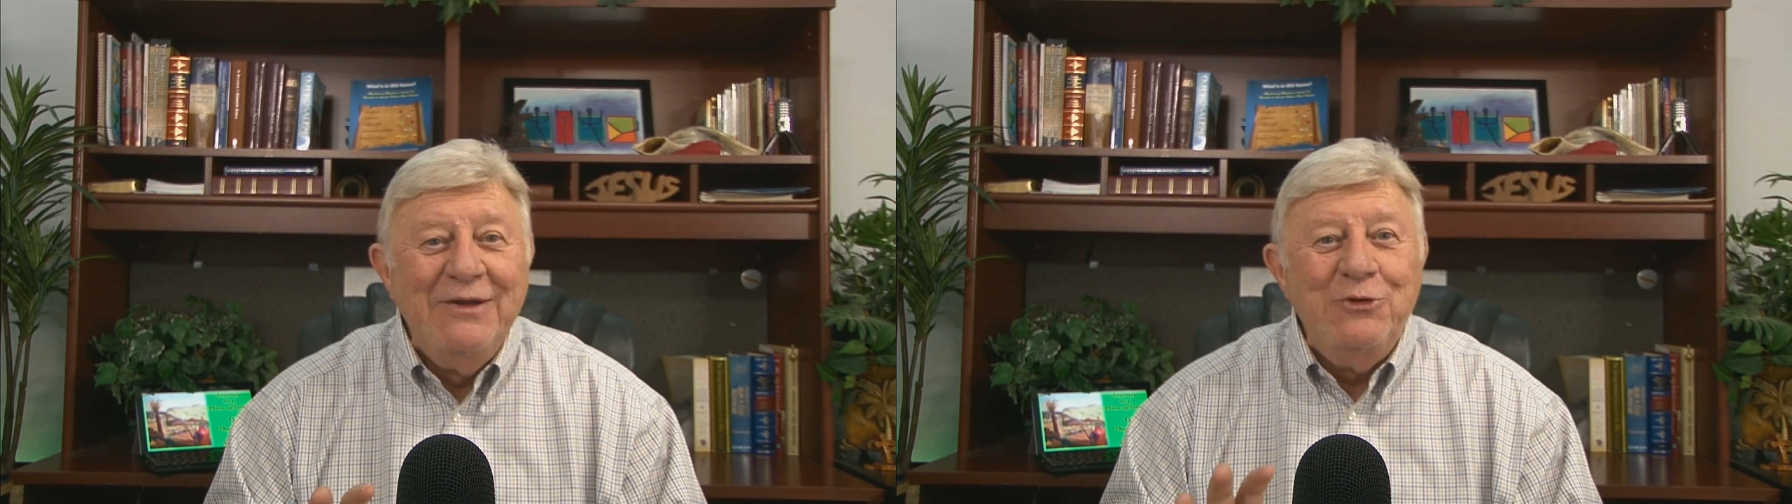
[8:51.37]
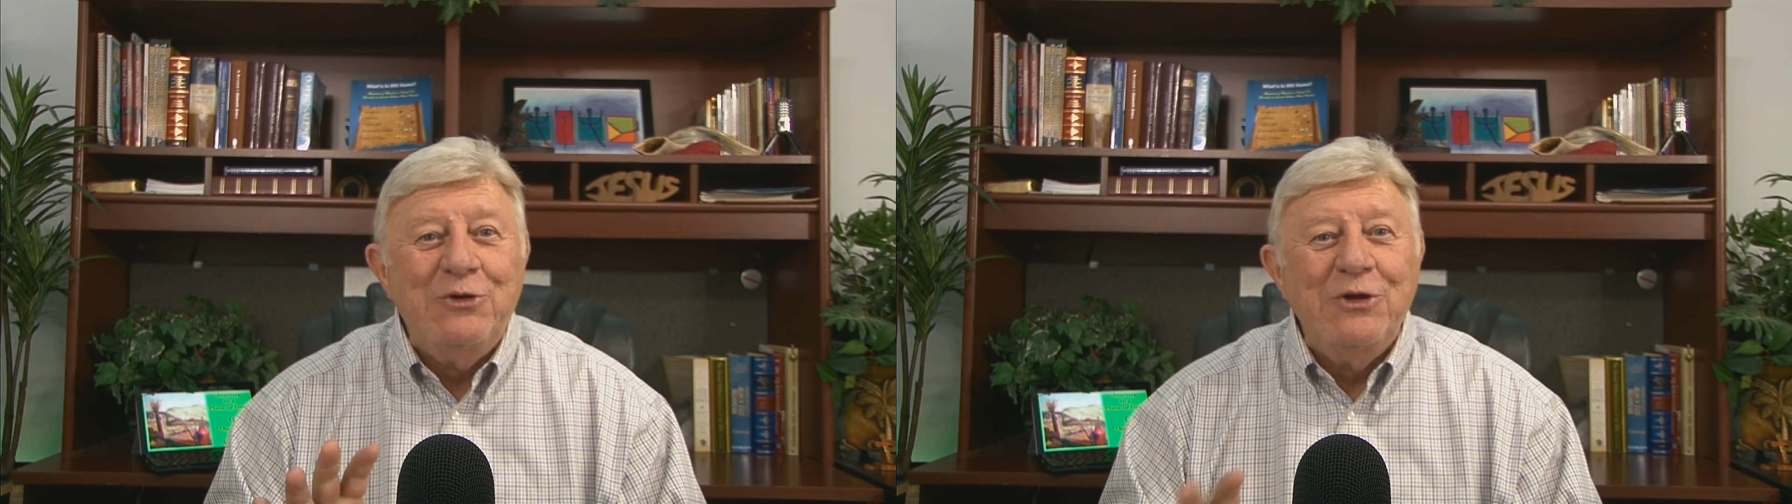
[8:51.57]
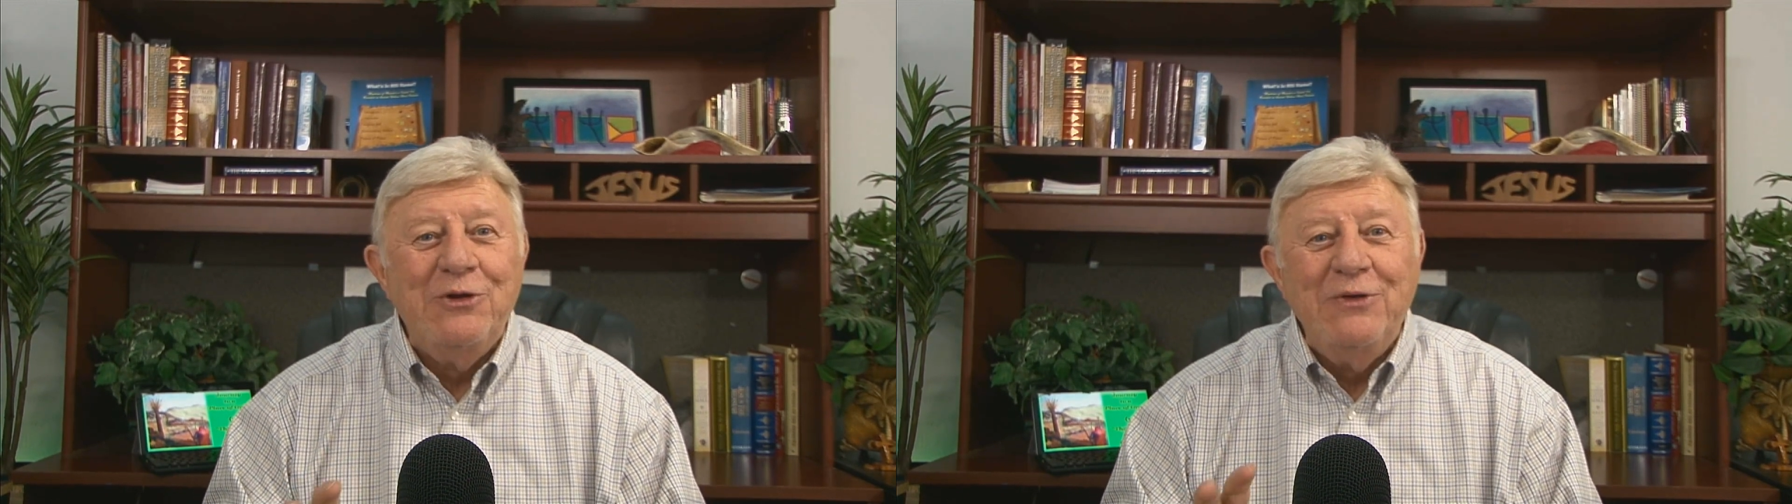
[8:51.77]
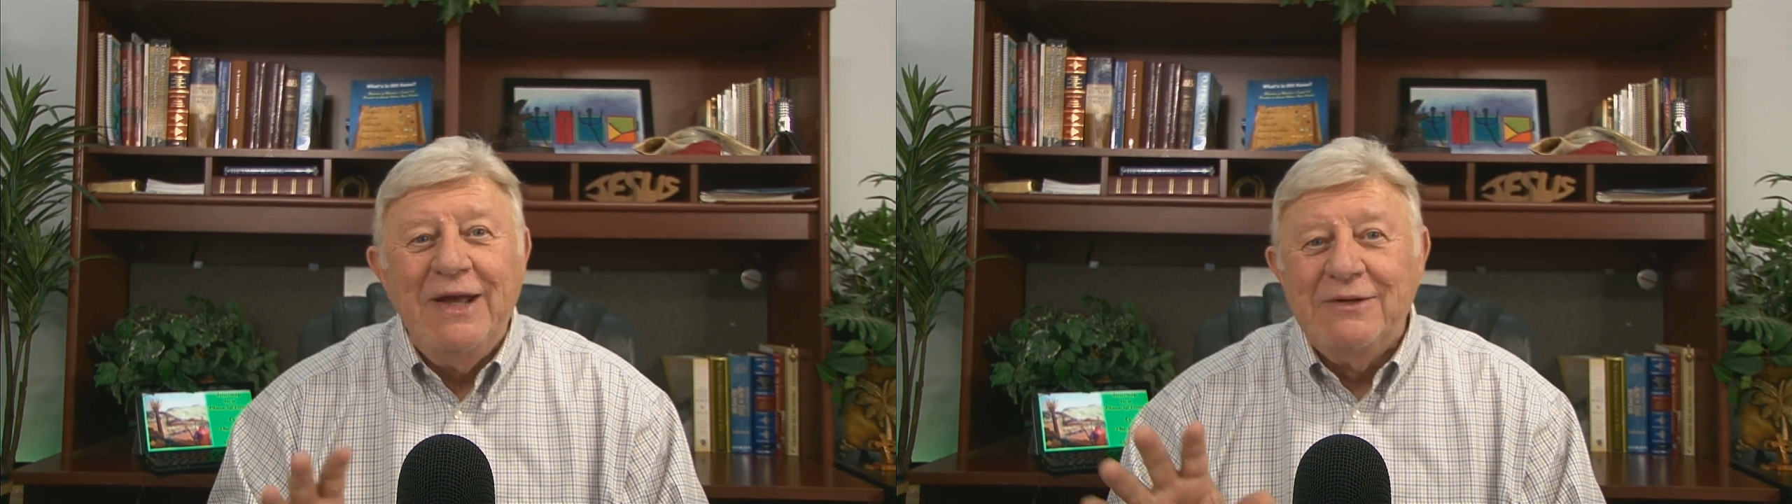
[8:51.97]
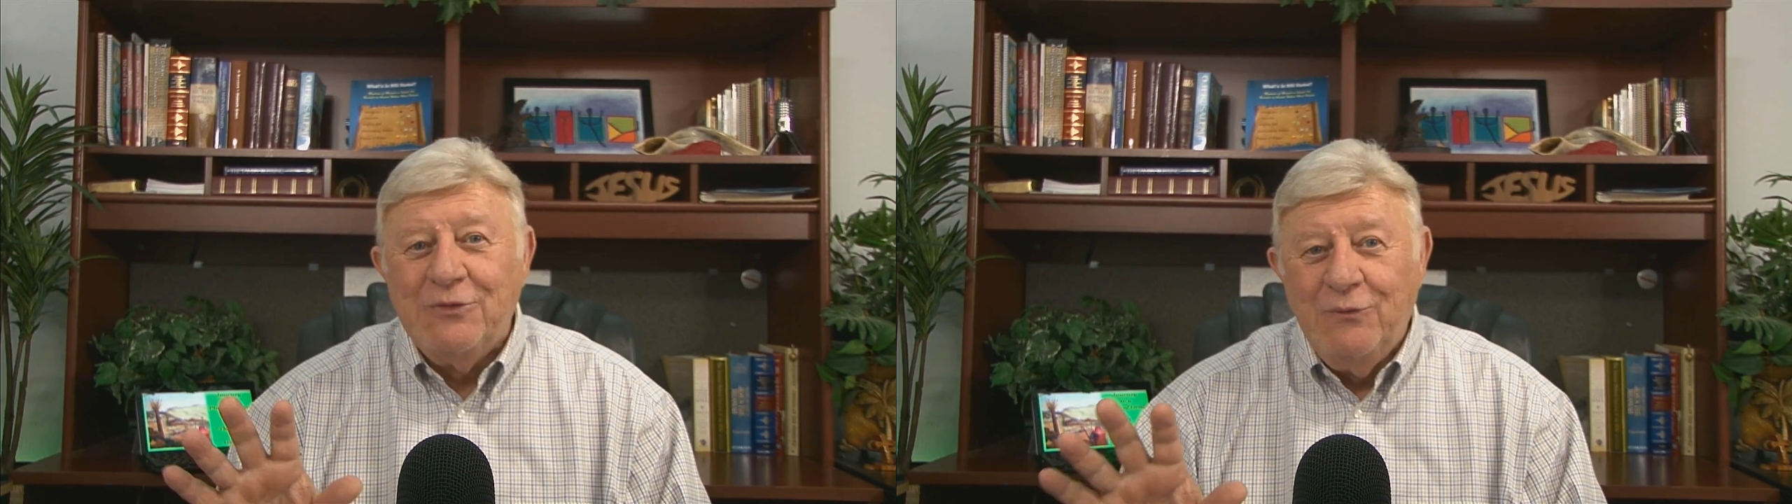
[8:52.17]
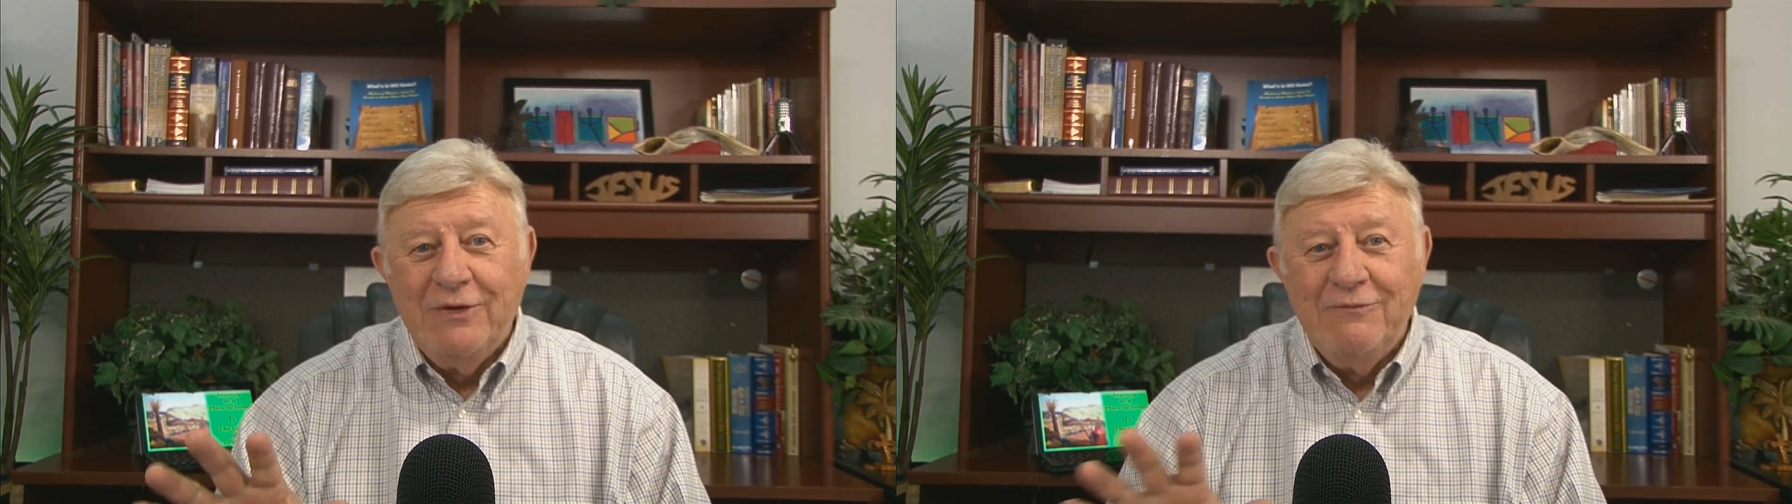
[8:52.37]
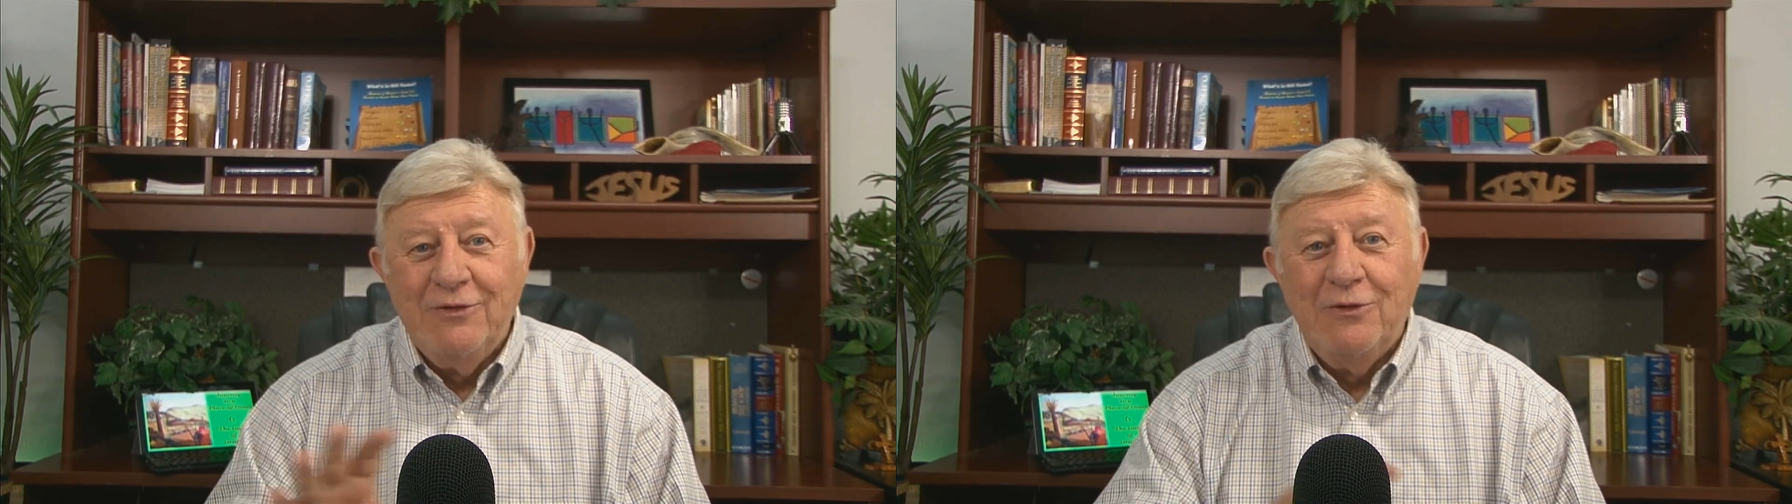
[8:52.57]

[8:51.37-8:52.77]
You could go down to one of your